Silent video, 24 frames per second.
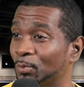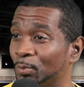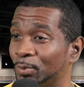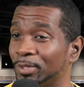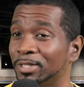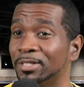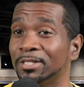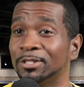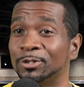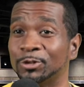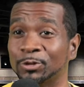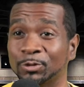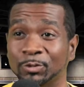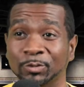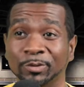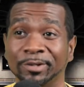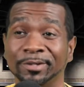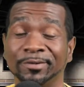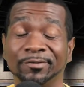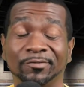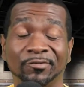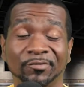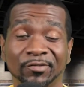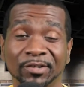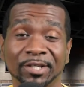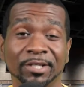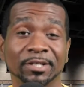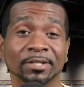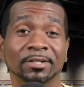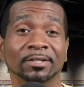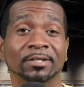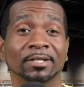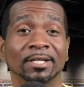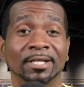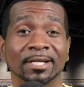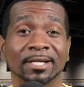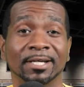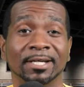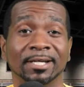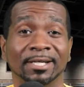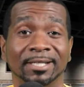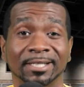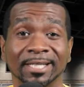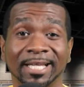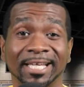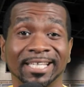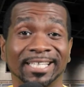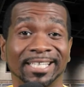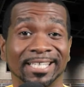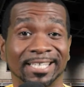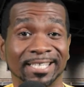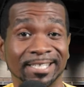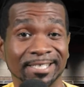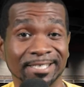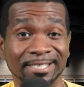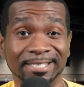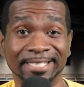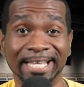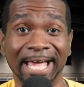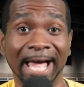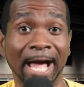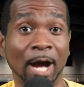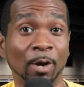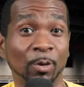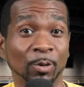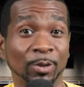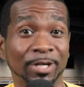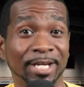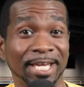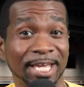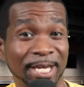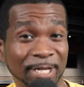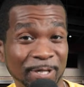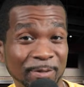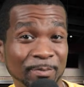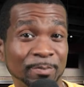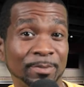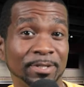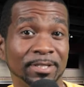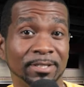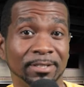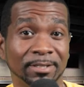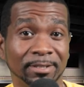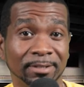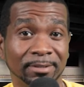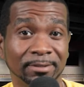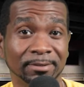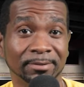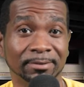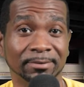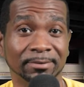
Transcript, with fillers: We treat fear like it is our enemy.